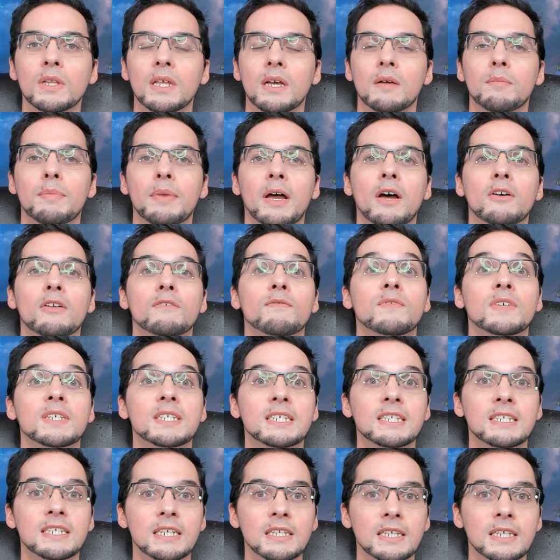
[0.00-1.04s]
about
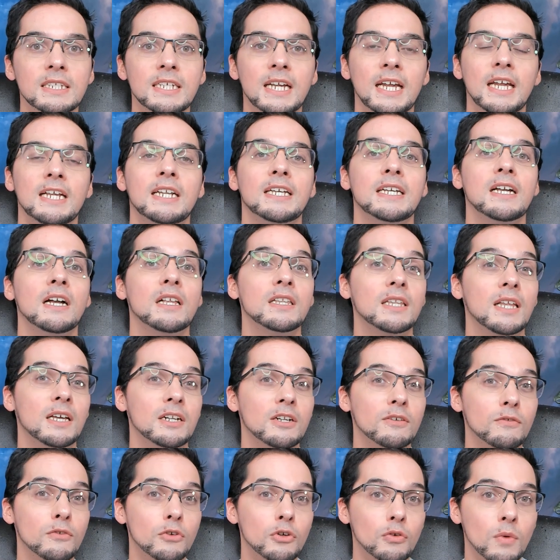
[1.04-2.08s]
facilitating a lot
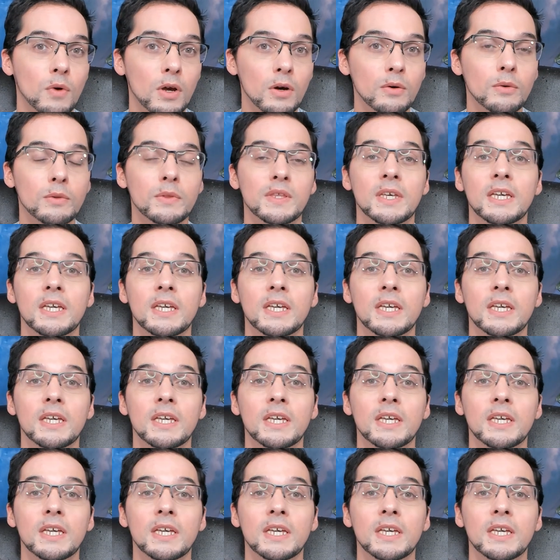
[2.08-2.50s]
of growth